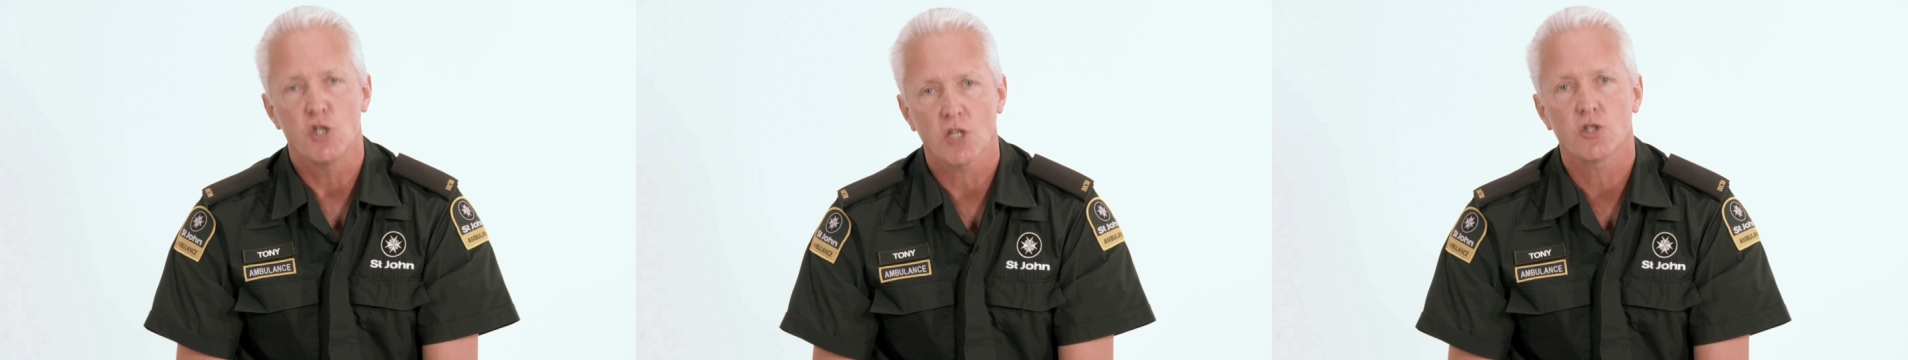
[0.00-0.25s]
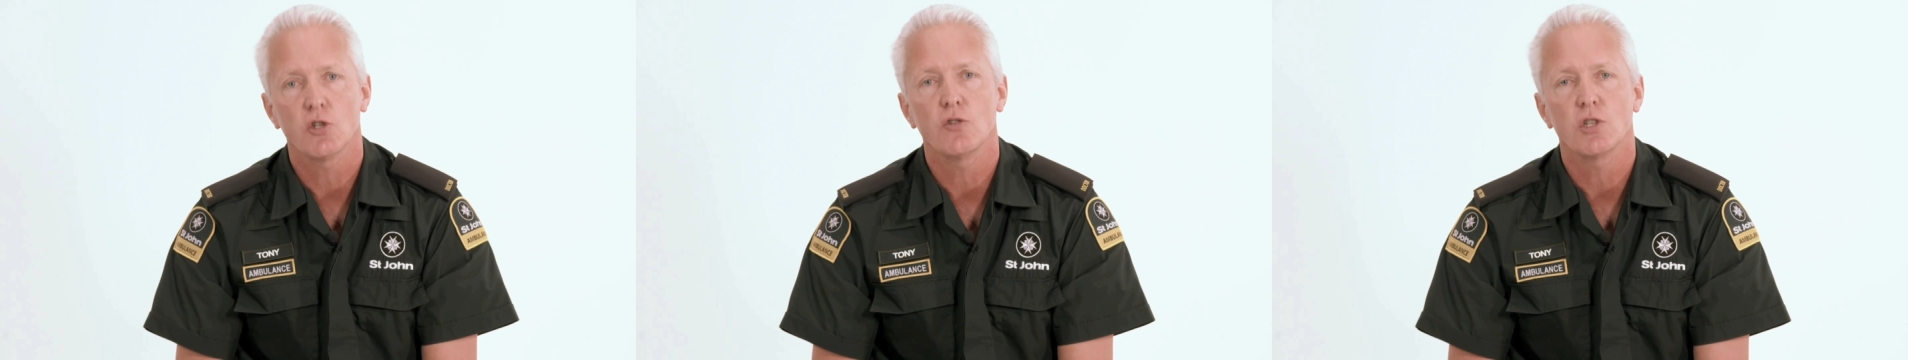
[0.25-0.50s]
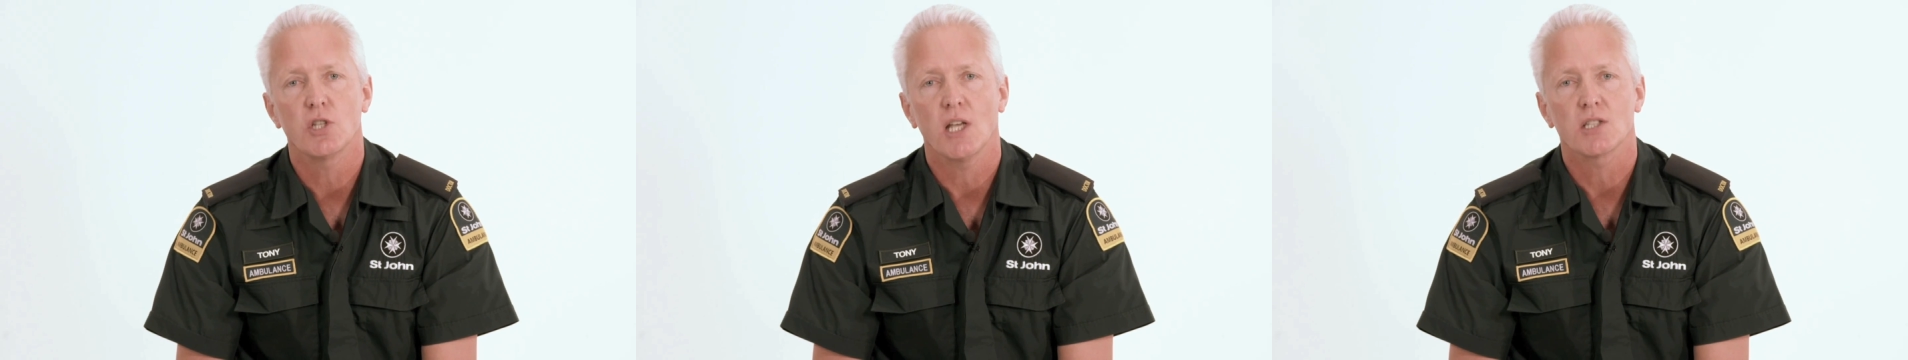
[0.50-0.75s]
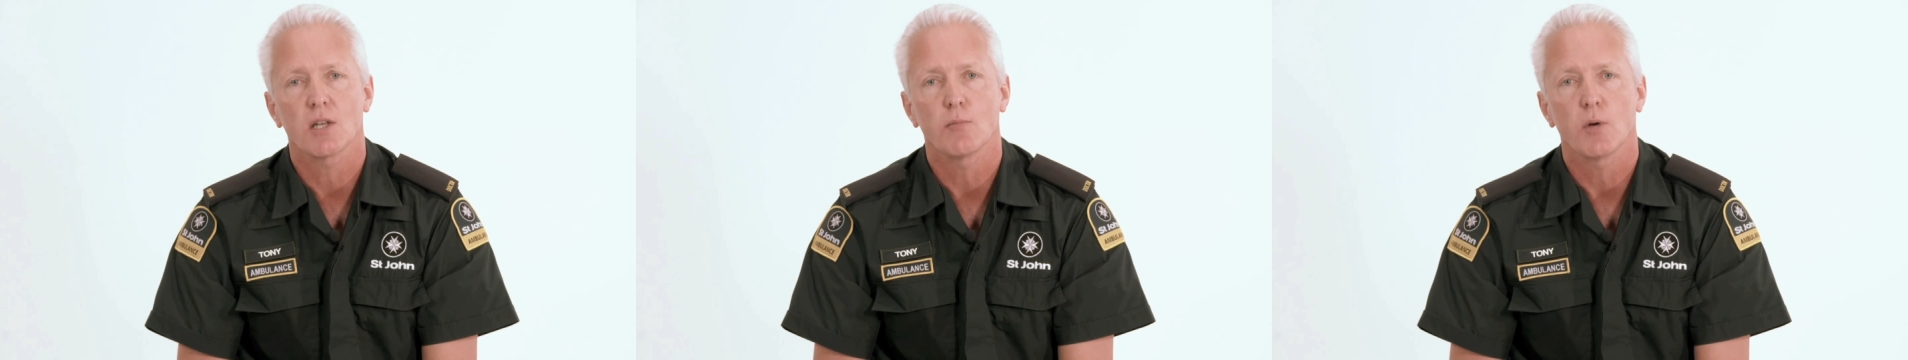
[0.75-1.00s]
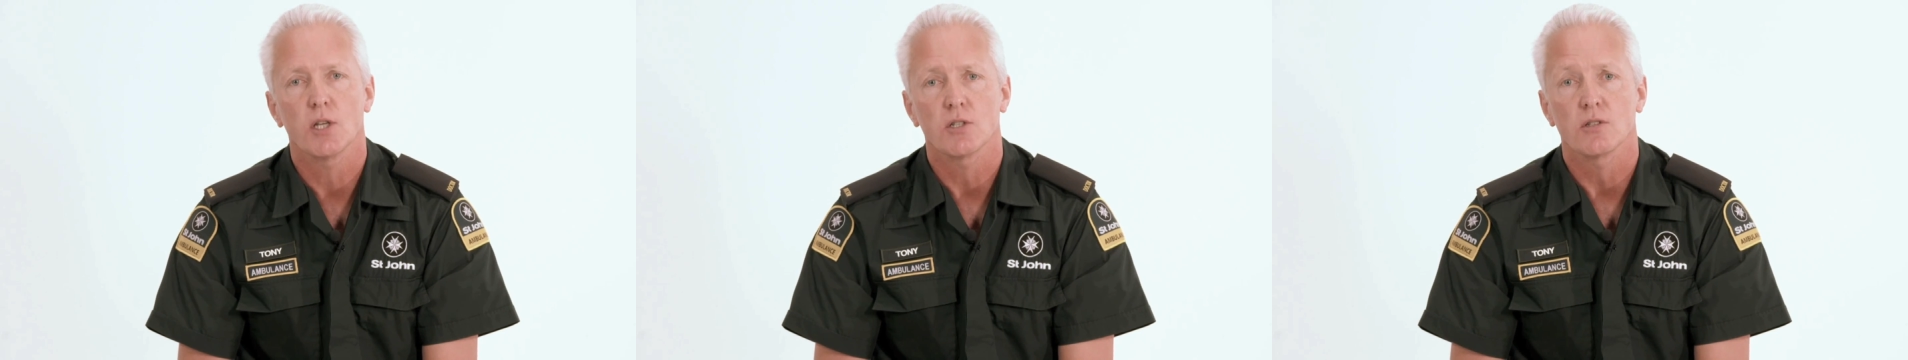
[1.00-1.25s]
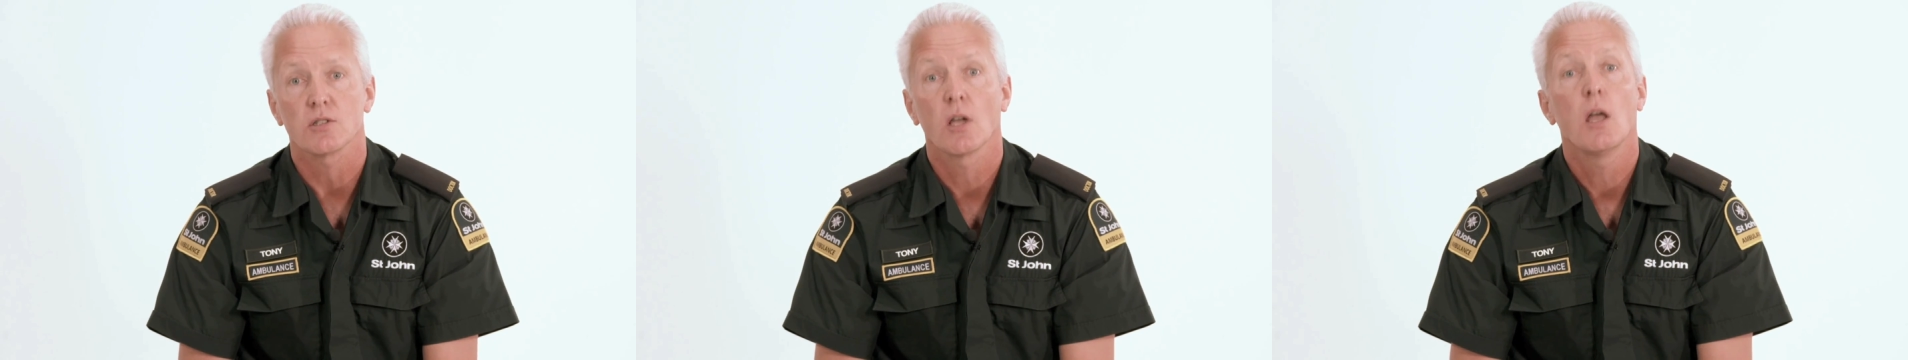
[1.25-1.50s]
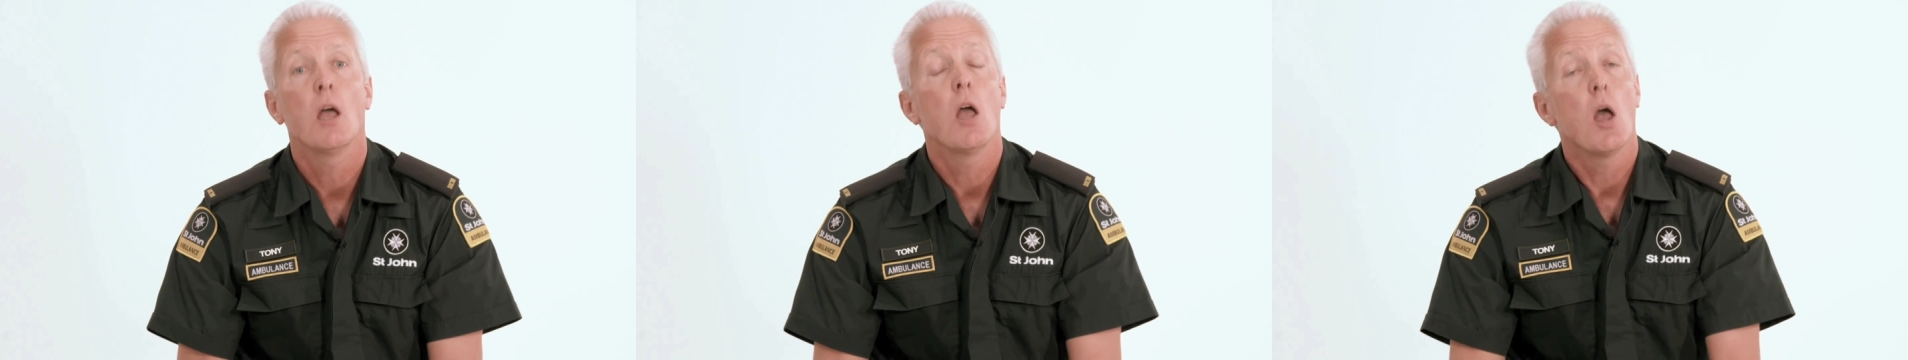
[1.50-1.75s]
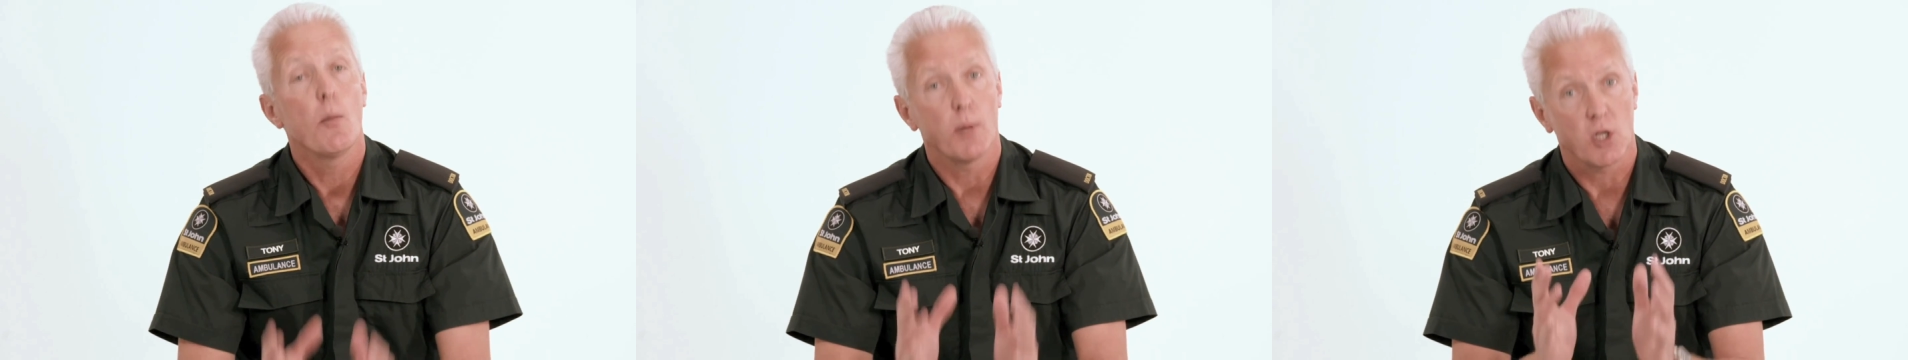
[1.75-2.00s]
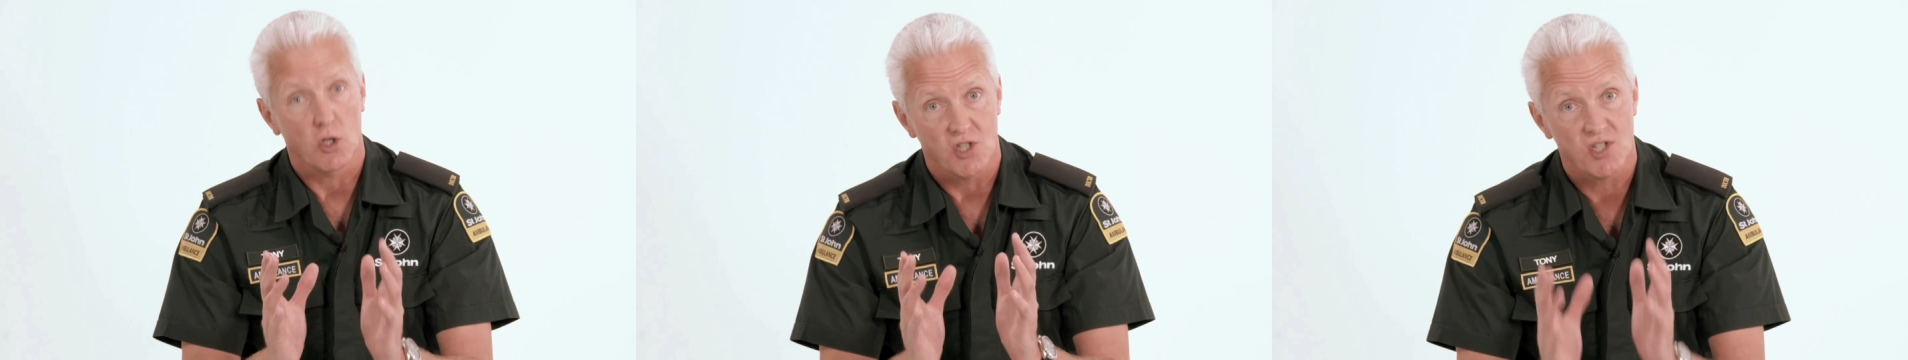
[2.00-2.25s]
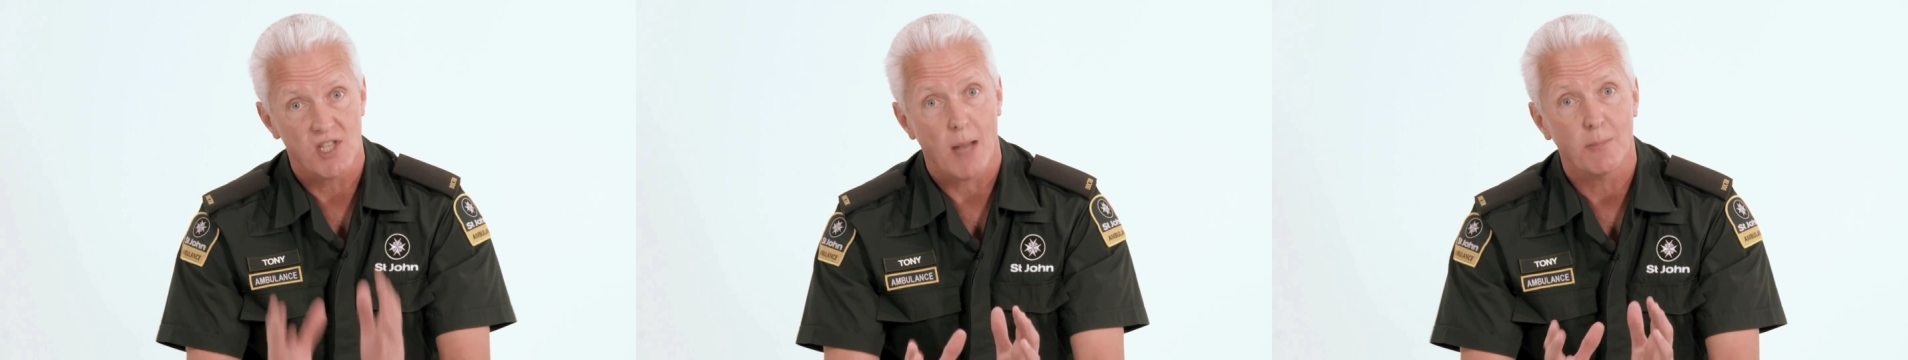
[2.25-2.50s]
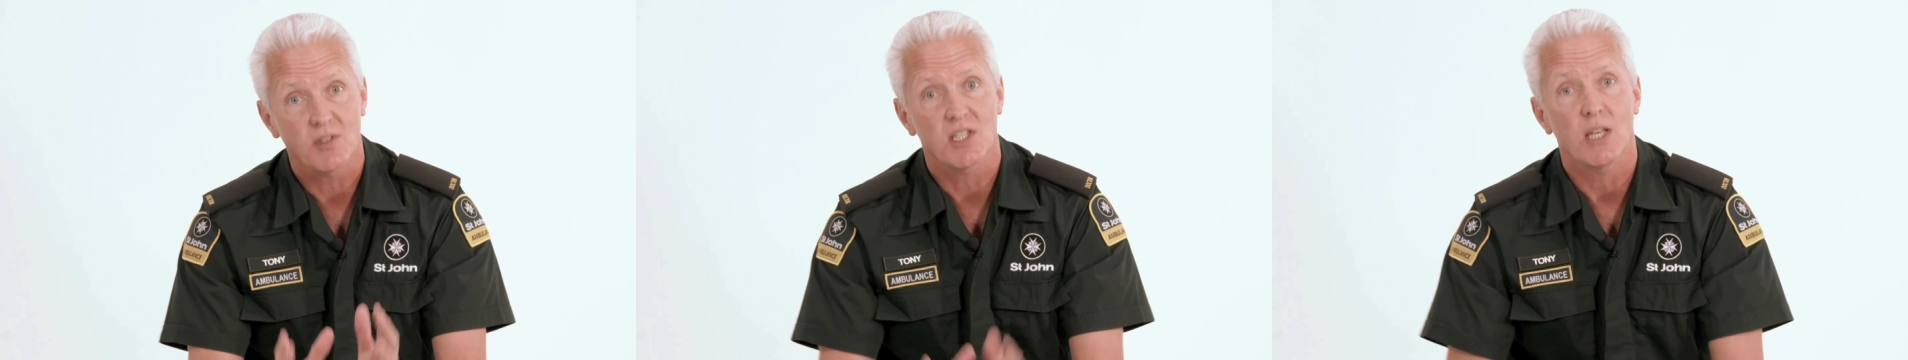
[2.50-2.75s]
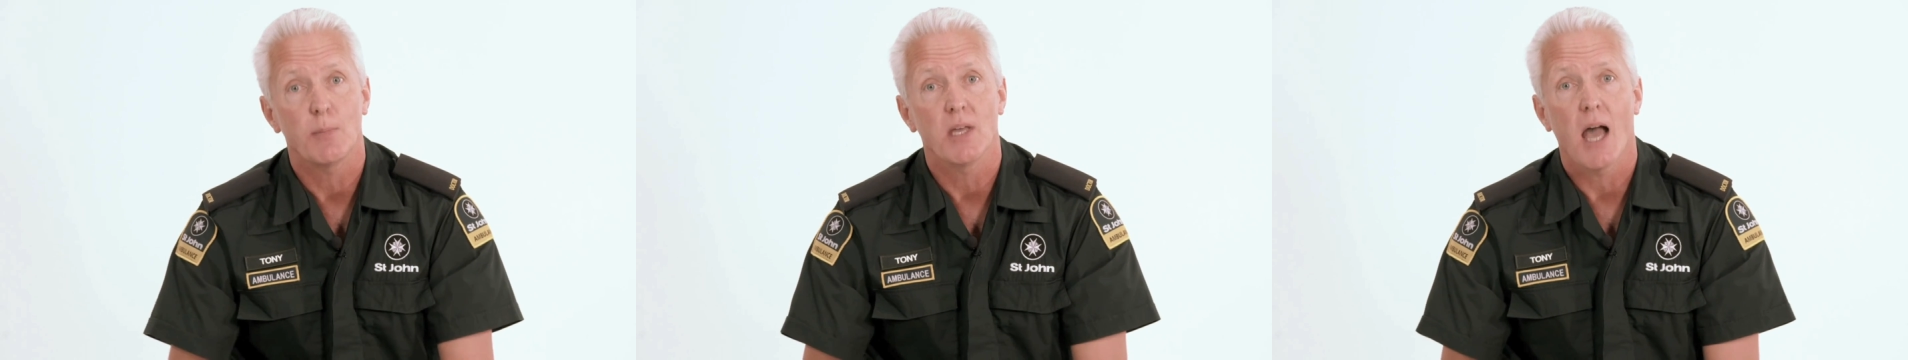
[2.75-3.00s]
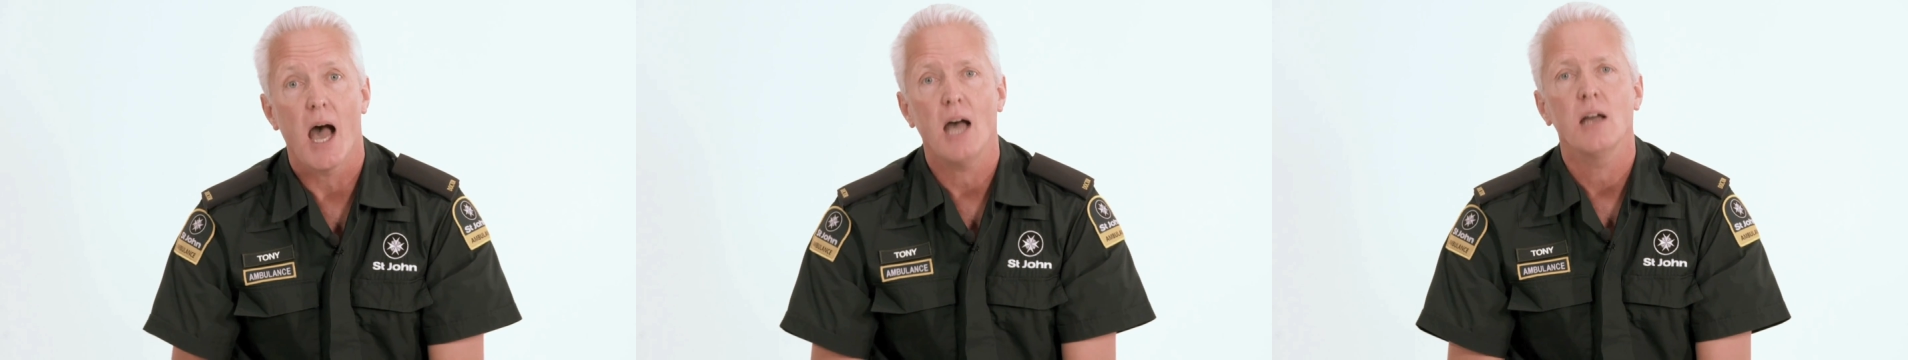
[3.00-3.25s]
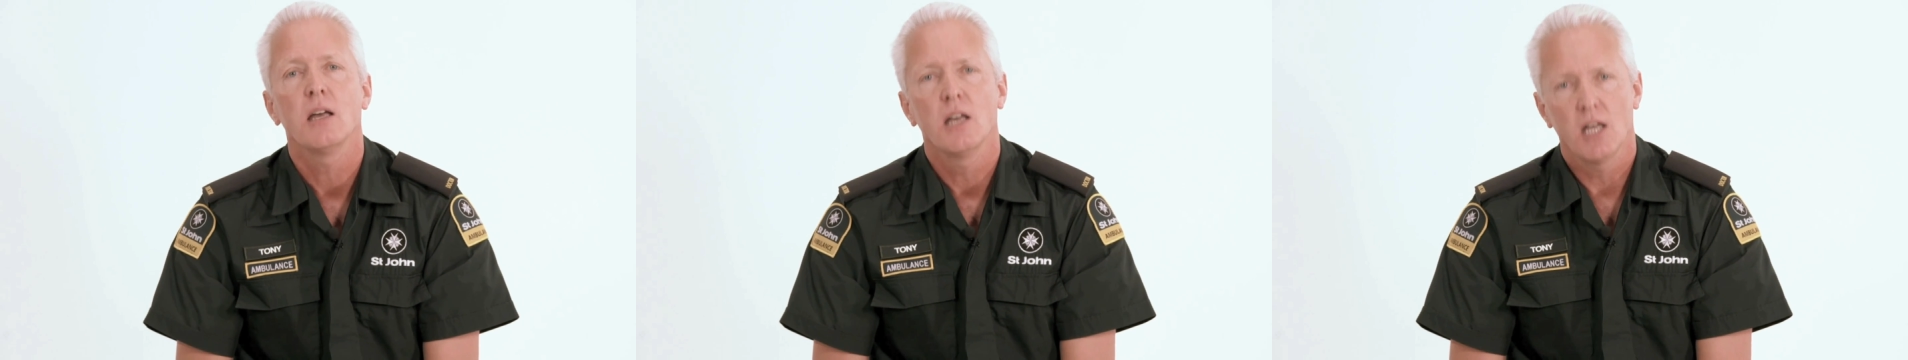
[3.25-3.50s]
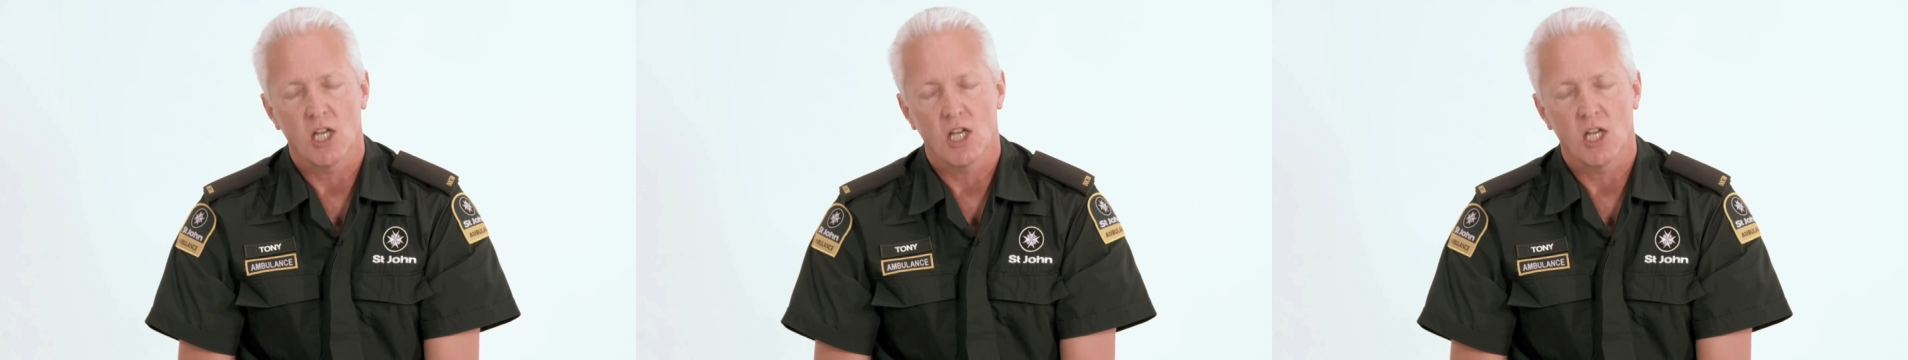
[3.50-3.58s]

just do the chest compressions because some CPR